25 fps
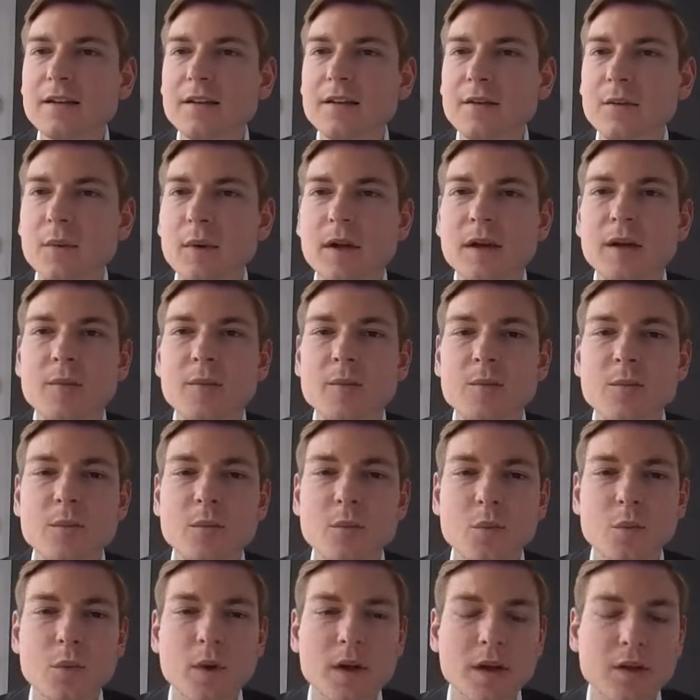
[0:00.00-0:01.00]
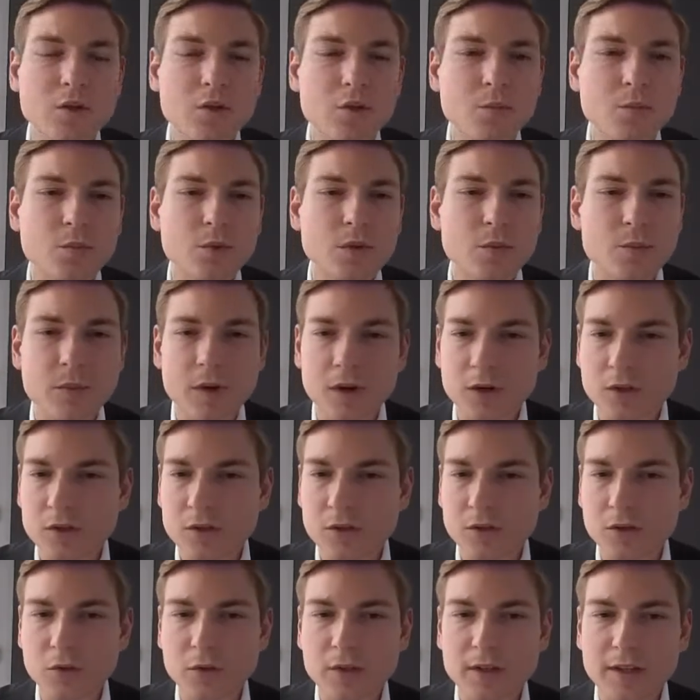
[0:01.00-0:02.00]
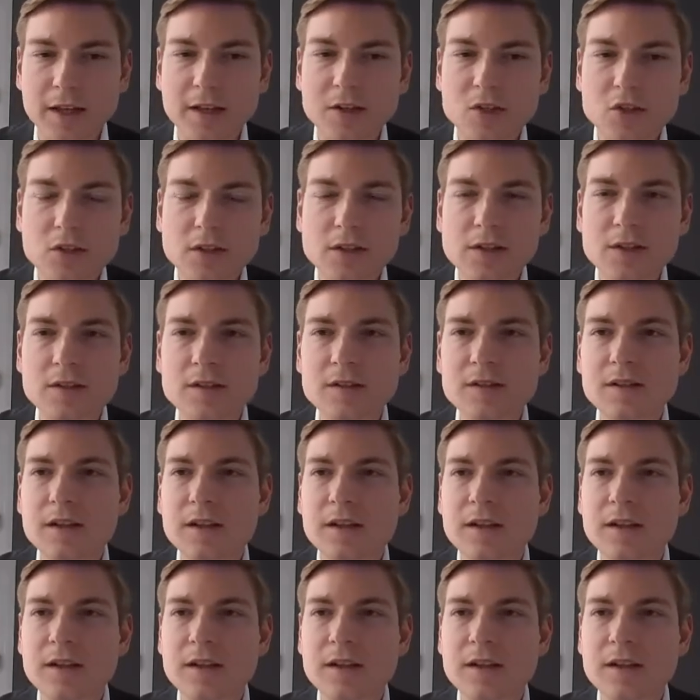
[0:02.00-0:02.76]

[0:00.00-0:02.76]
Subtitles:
where you prepare your credentials